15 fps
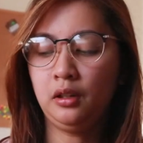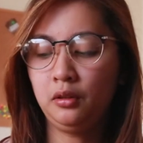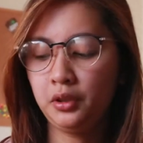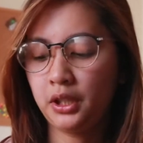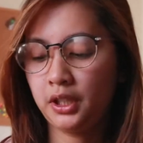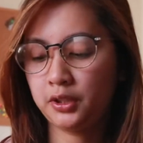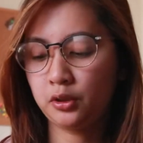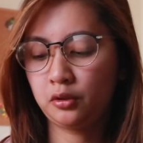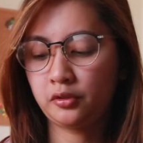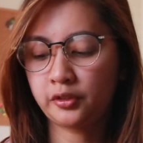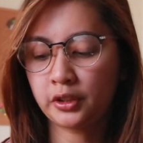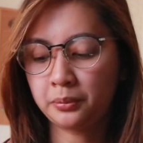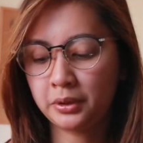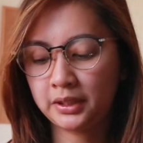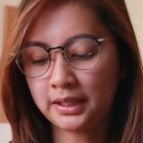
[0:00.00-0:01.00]
Okay, so
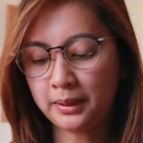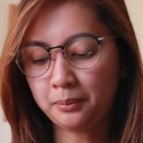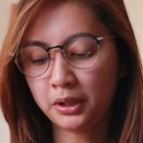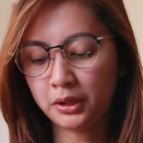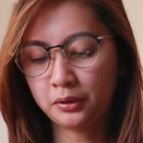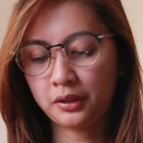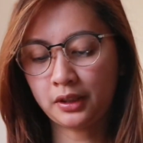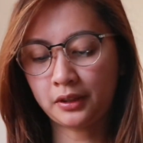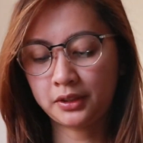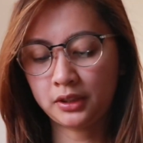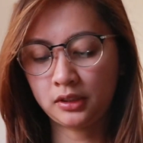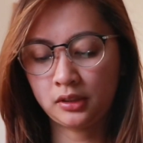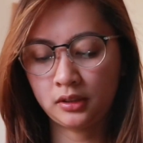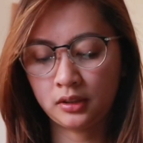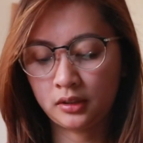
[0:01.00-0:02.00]
from December
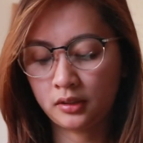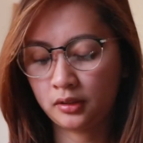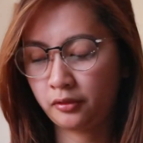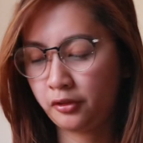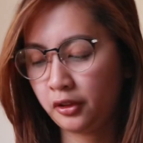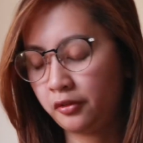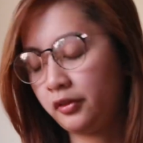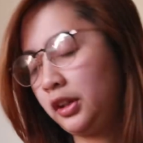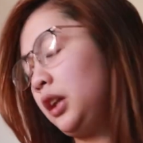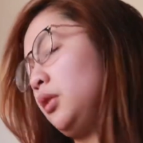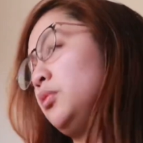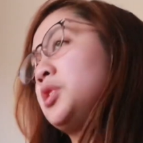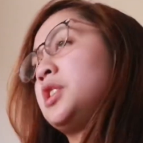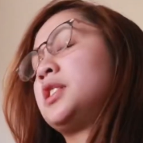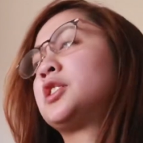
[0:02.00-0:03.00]
2015,
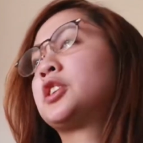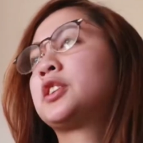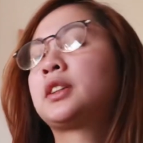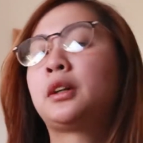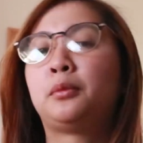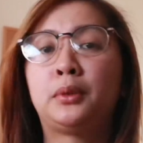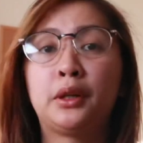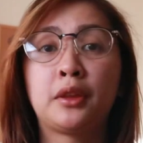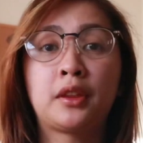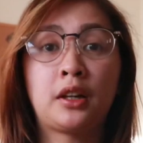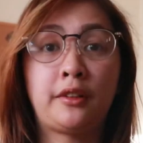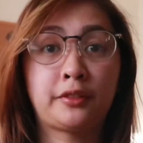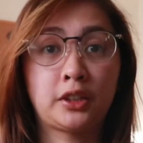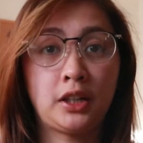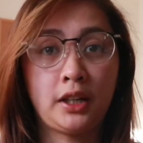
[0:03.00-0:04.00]
which is just a month
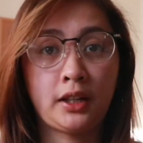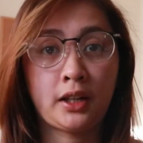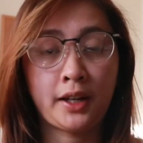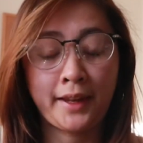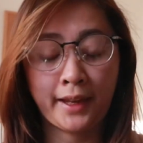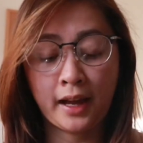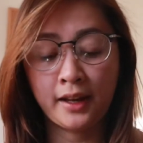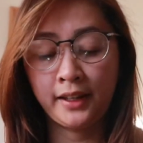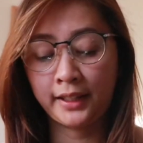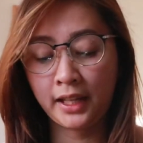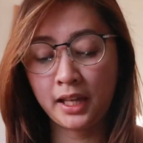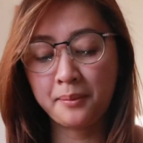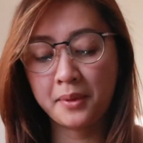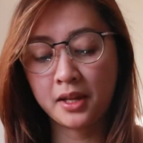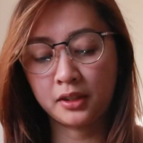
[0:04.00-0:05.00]
after I
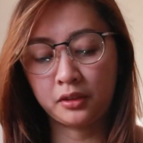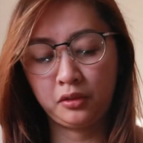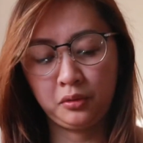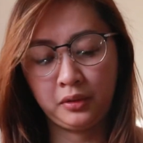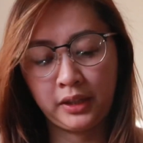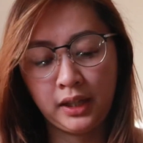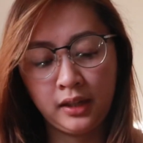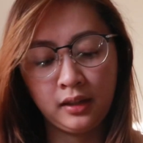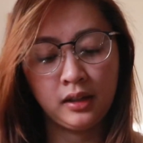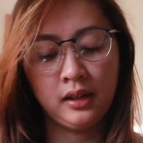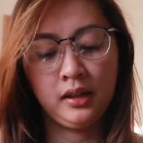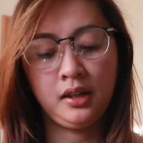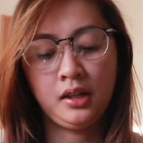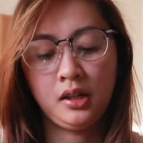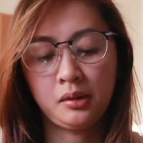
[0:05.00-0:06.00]
came here to UK,
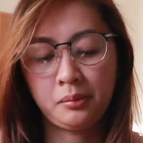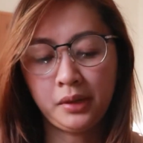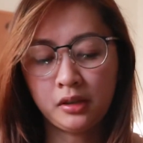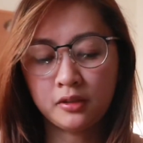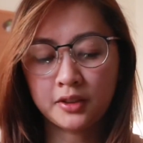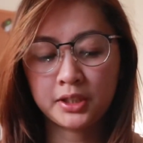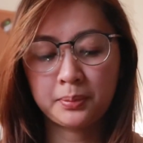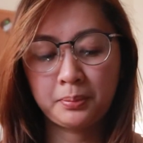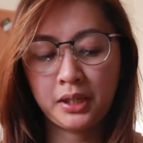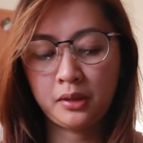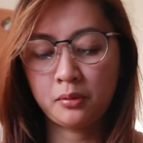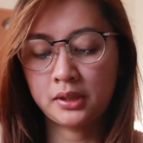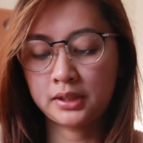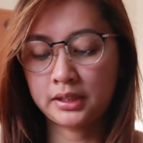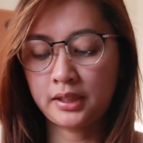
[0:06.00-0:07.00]
my gross pay
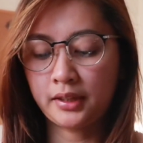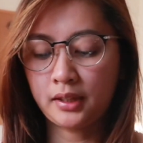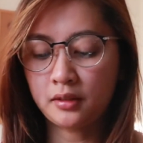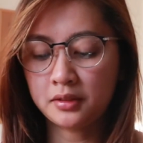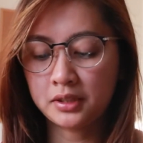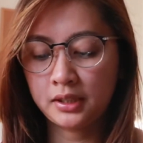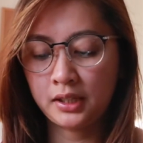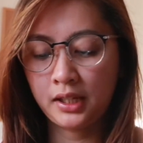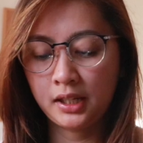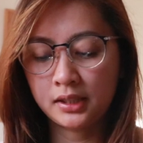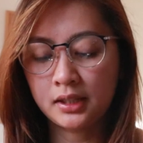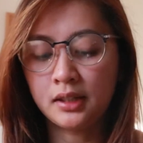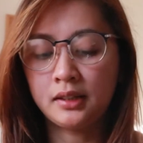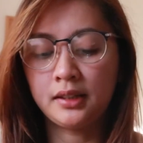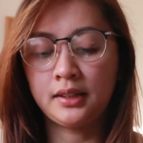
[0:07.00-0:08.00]
was
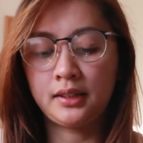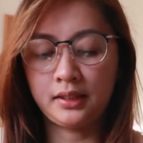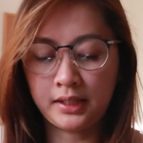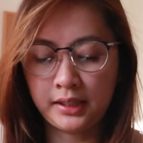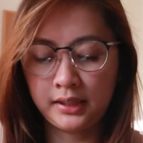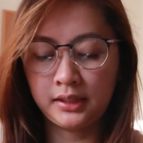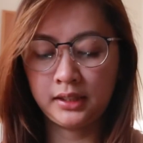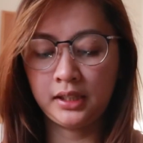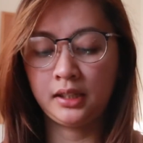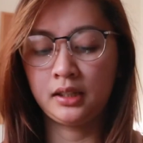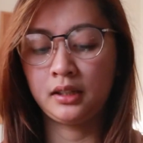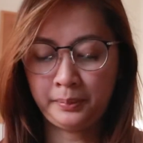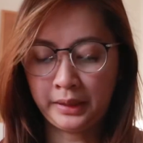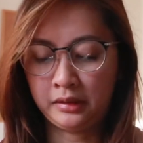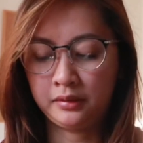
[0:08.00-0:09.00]

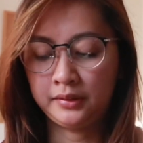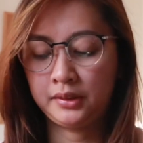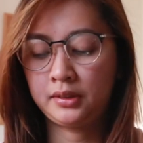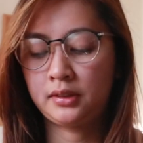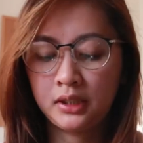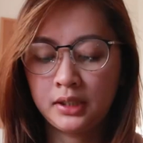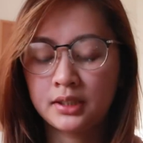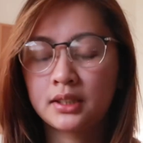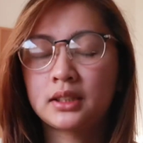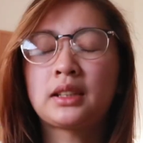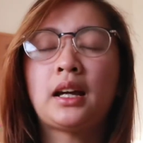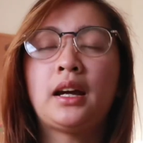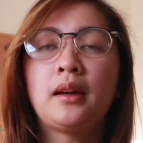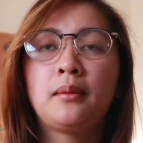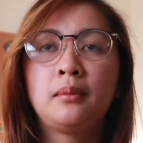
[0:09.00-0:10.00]
£1,819. This
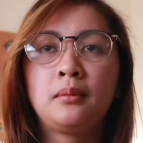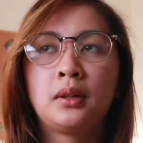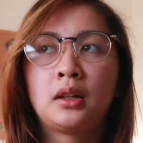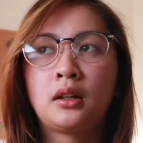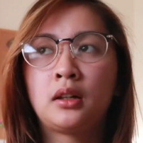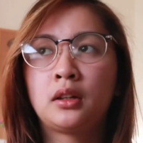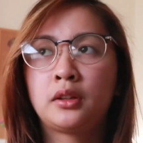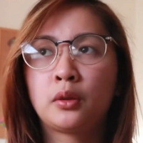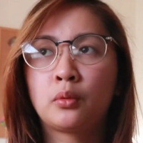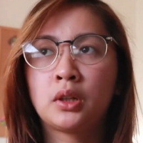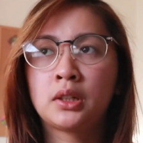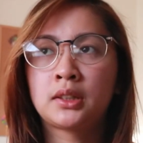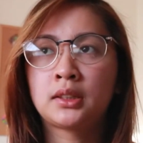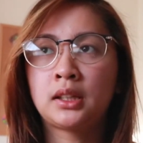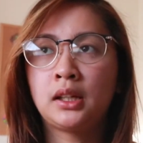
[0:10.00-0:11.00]
time, there were
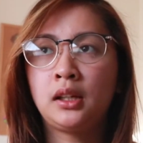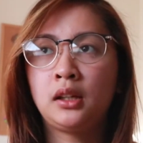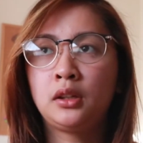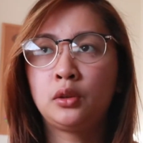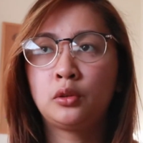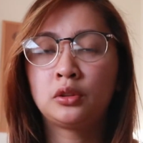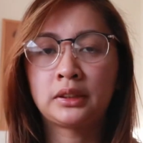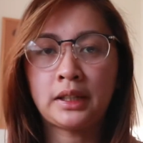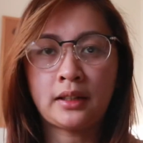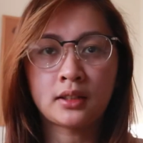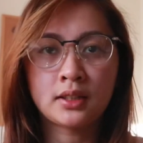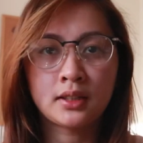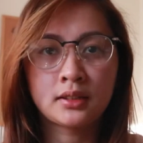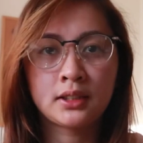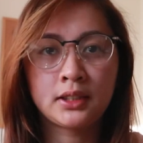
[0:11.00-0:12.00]
still no
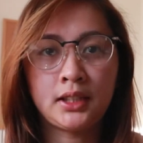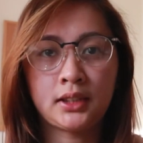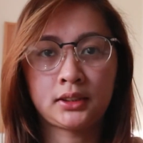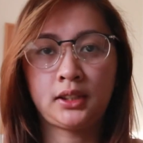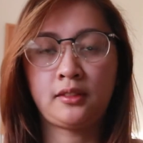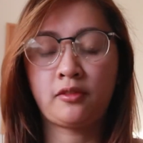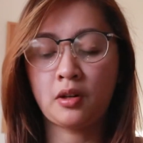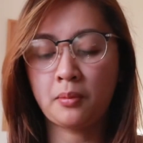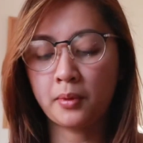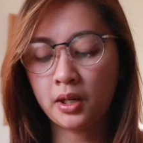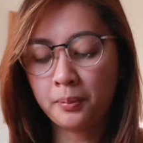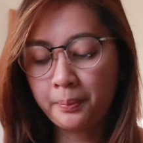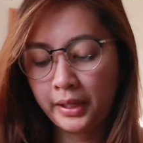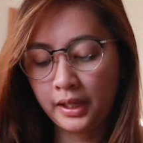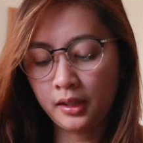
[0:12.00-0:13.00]
taxes deducted from our
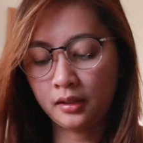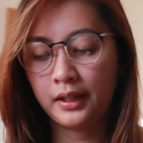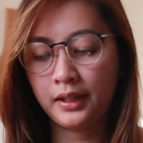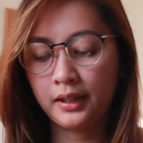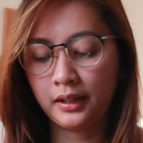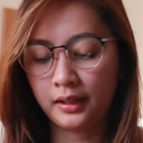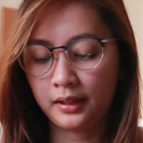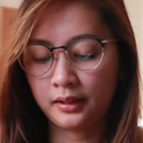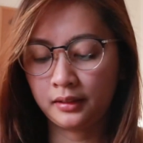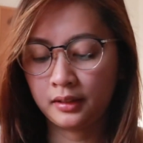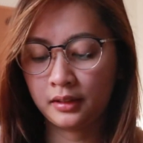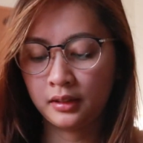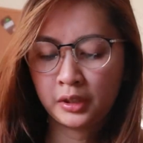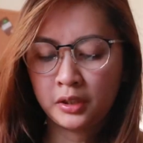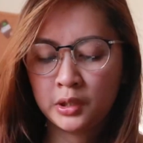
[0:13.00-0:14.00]
pay, and
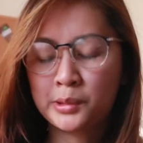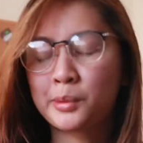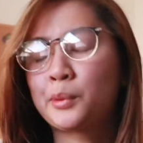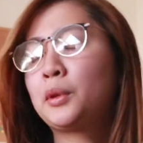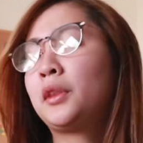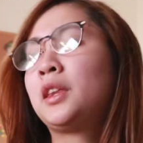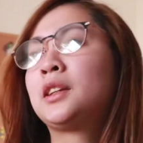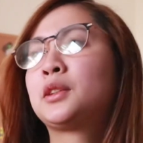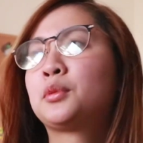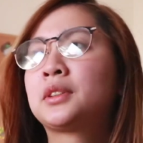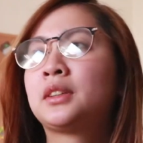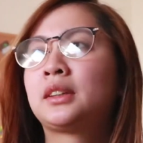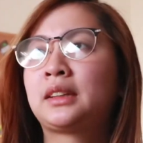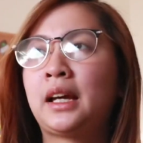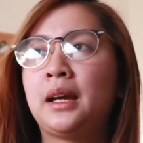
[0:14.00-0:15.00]
this was
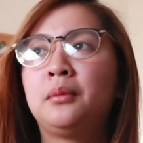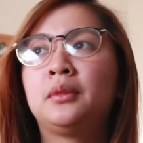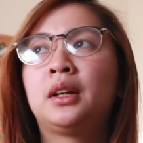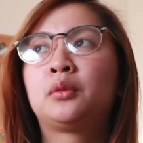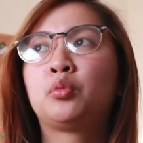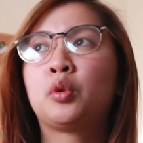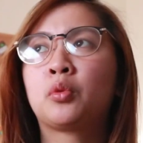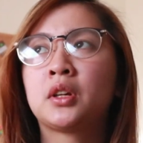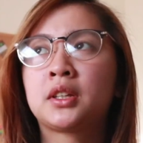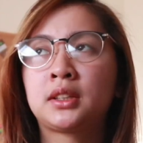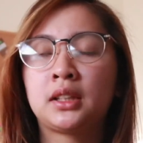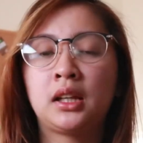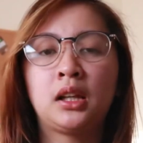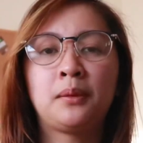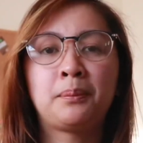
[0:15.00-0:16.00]
the time that we were
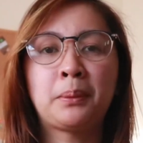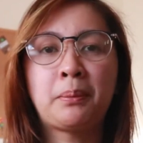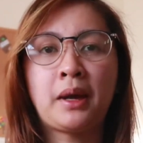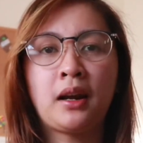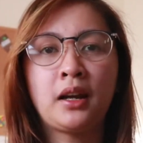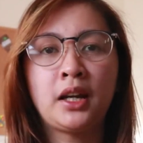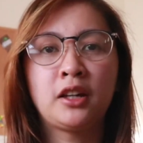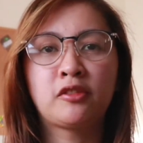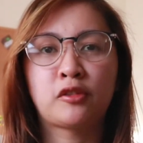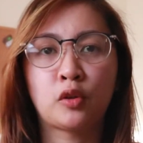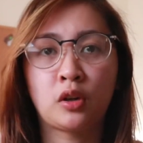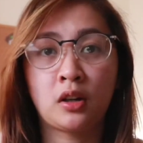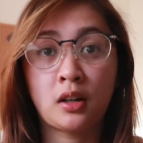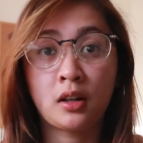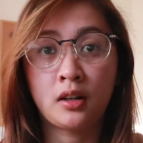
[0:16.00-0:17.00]
still preparing
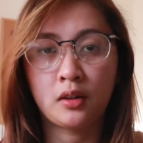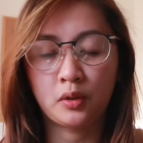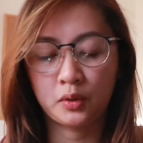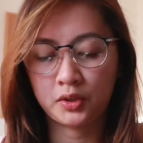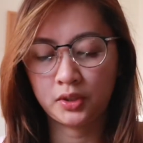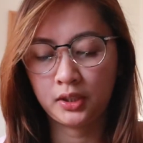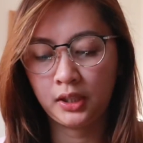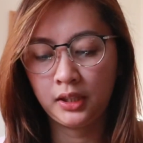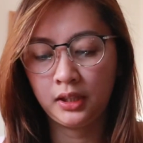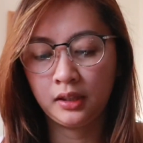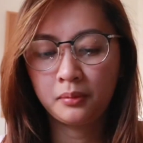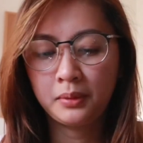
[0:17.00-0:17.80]
for our OSCE.